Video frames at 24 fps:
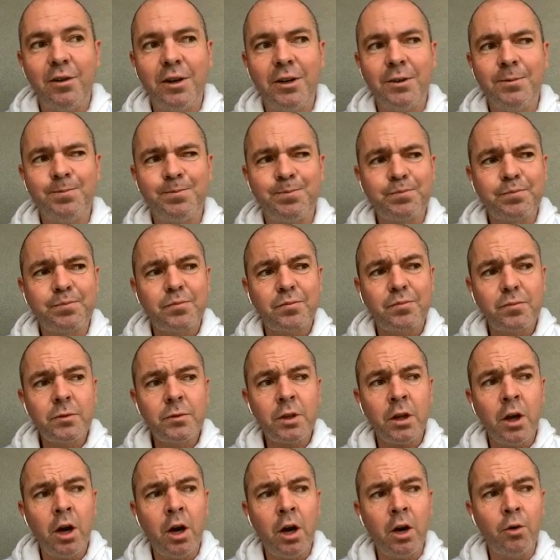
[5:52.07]
And
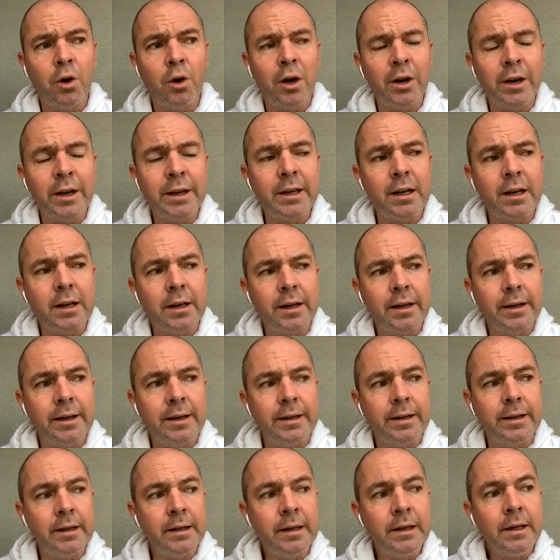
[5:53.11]

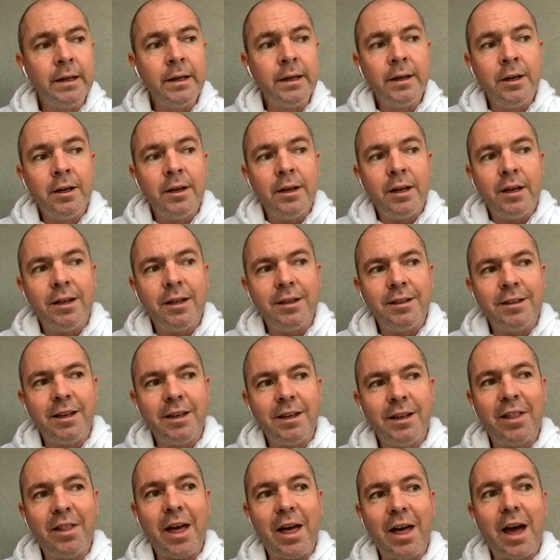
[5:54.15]
ironically,
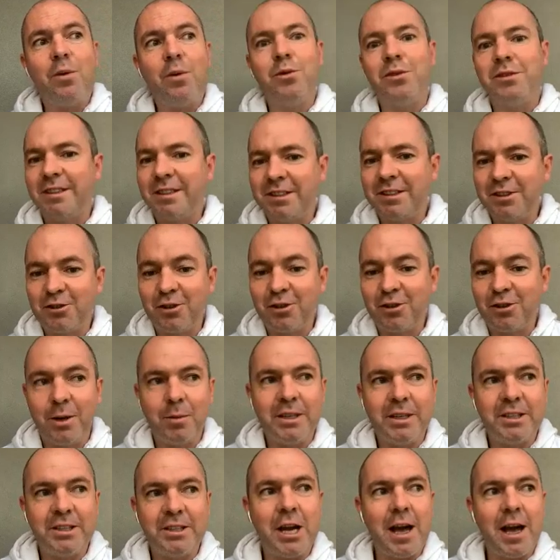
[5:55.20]
that was
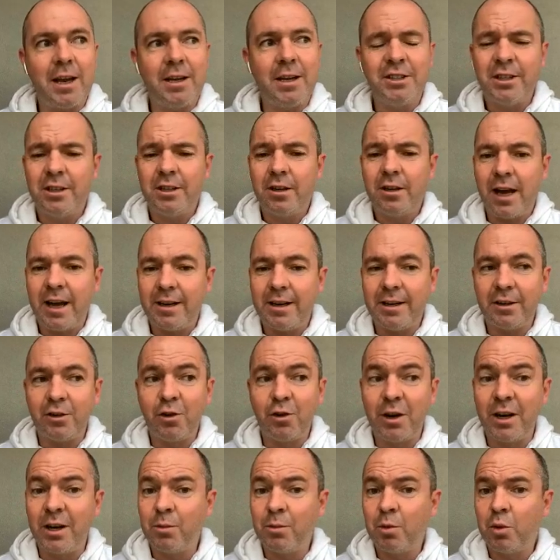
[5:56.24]
extremely challenging. I had
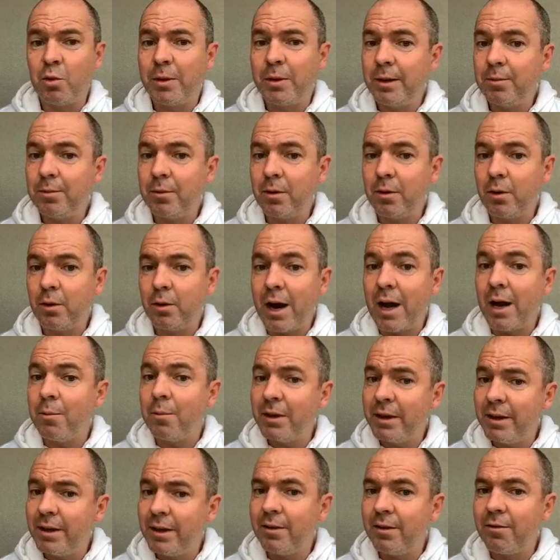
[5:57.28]
incredible people around
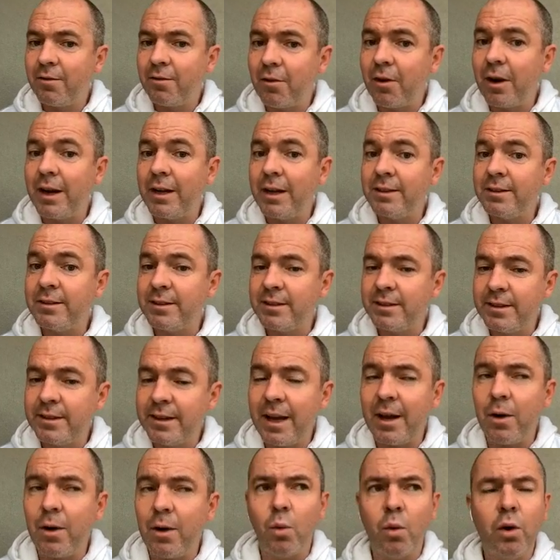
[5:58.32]
me and friends and
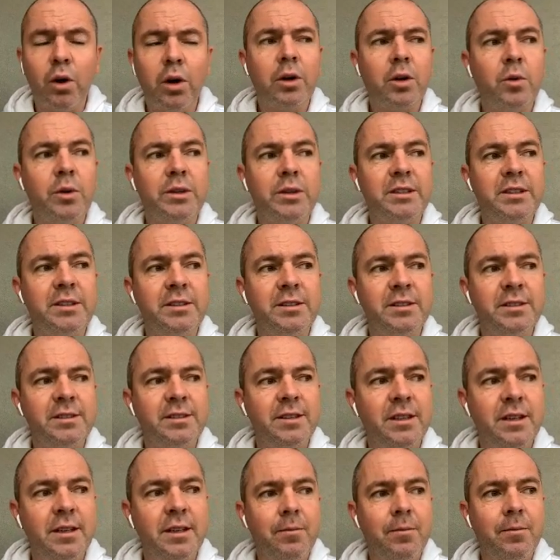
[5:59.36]
network, which is
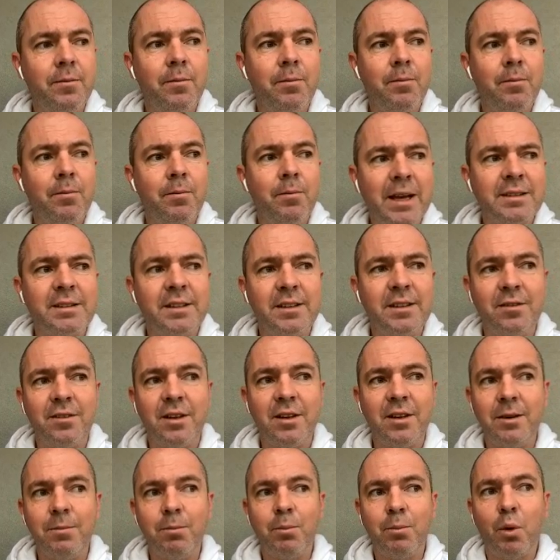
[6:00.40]

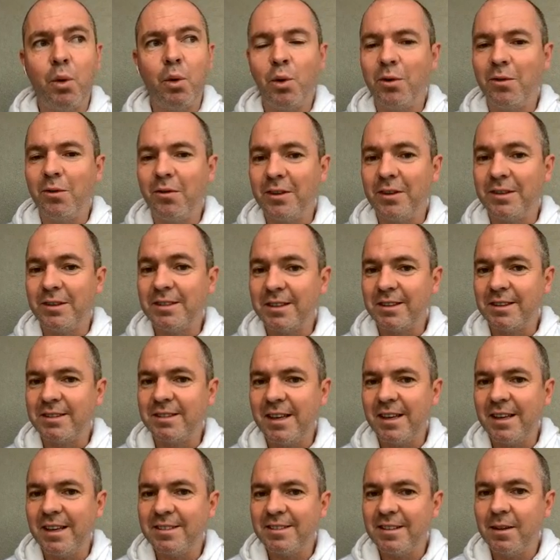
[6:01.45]
massively important for
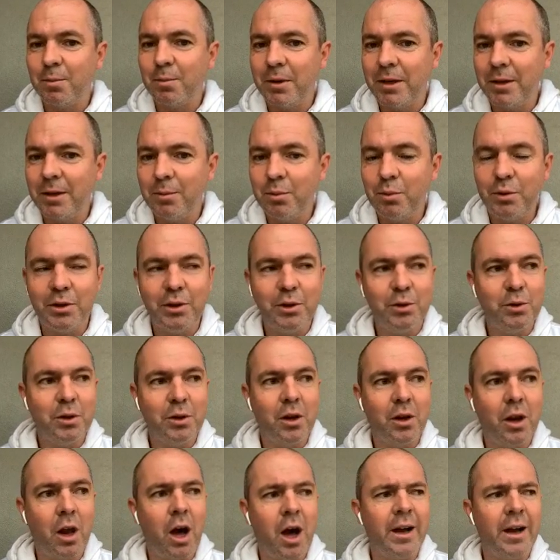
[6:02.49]
success, the people you
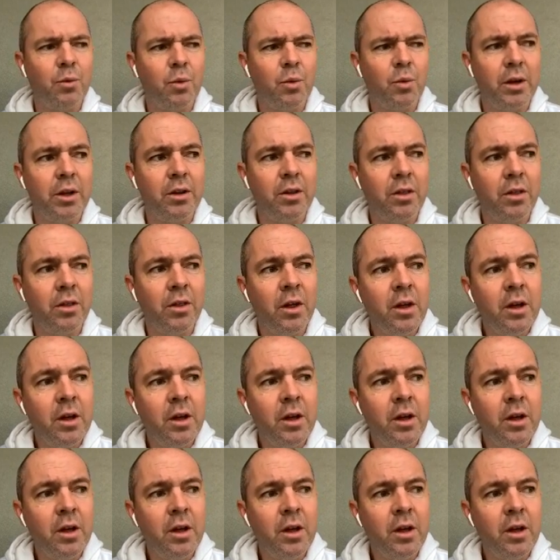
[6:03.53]
align with.